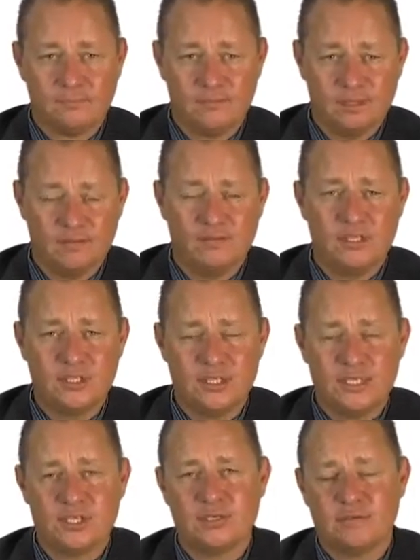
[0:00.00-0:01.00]
The first
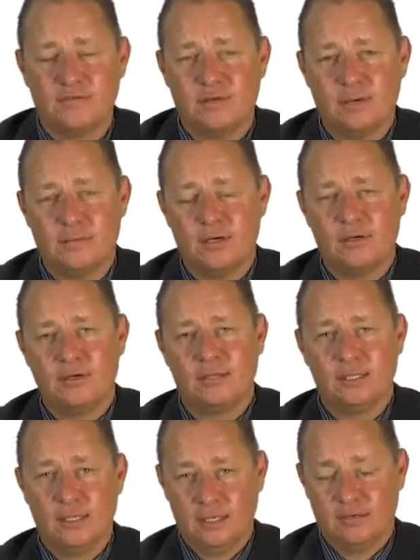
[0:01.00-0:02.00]
section of the webinar
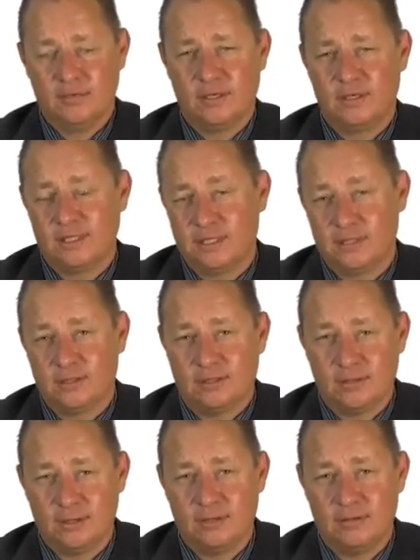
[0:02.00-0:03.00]
focuses
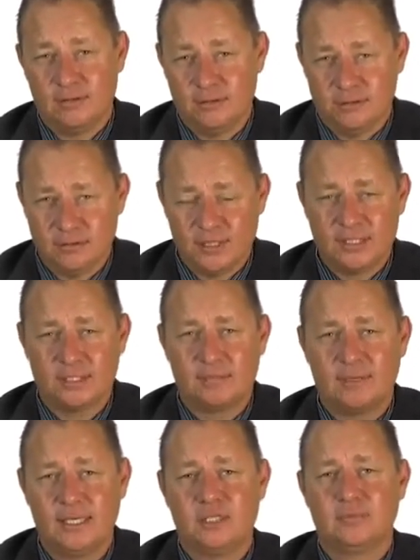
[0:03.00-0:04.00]
on risk
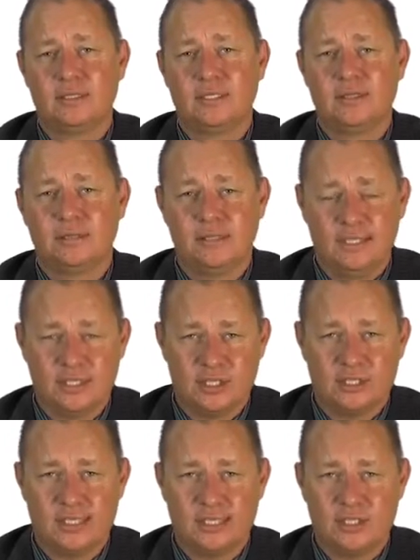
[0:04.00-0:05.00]
management,
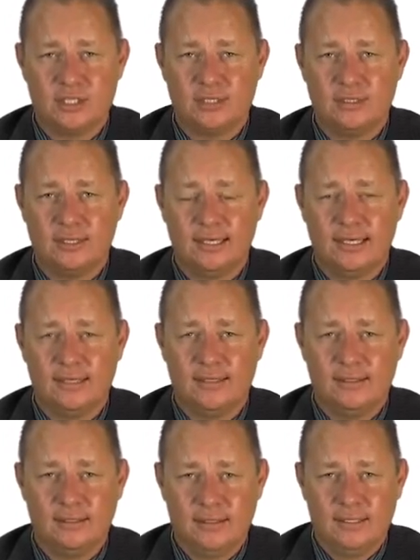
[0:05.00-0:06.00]
legislation,
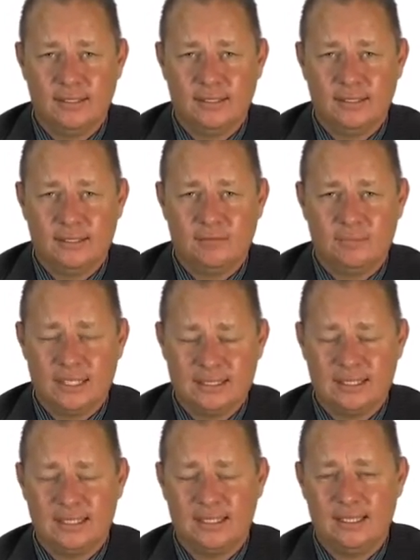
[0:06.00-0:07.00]
and
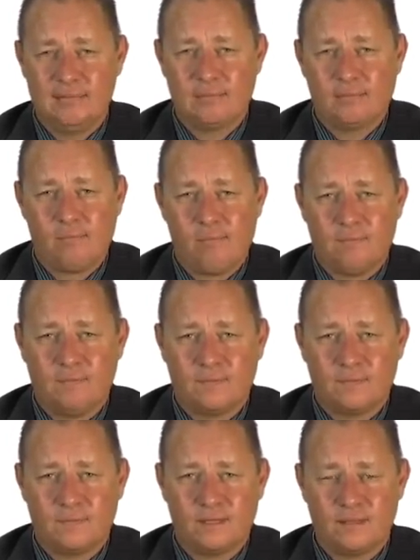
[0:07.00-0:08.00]
basically
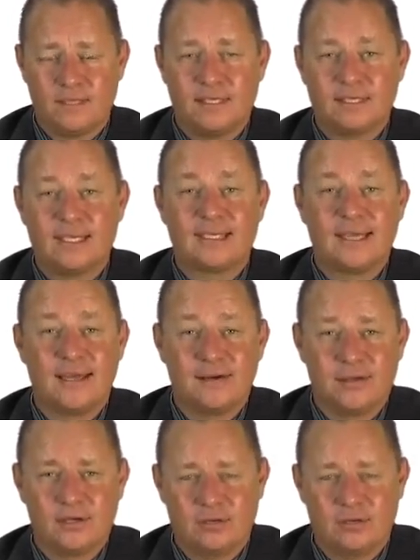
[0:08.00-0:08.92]
the things that can go